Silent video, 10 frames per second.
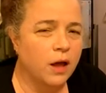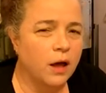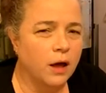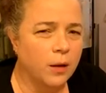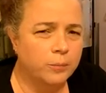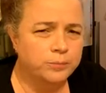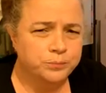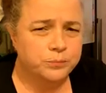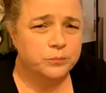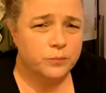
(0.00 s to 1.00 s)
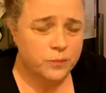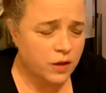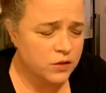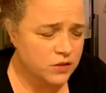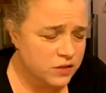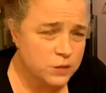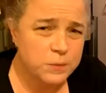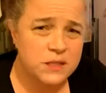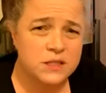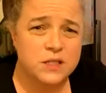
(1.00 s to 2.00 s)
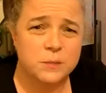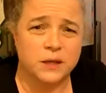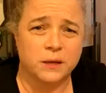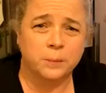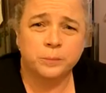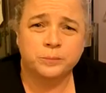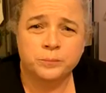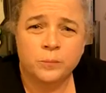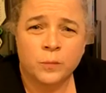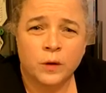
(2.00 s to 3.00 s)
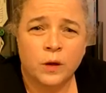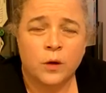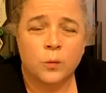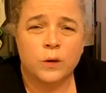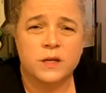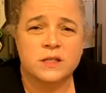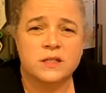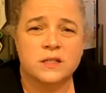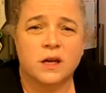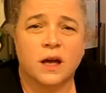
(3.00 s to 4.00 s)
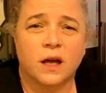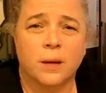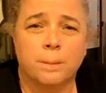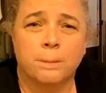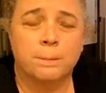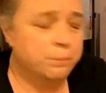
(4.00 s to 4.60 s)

So this businessman was on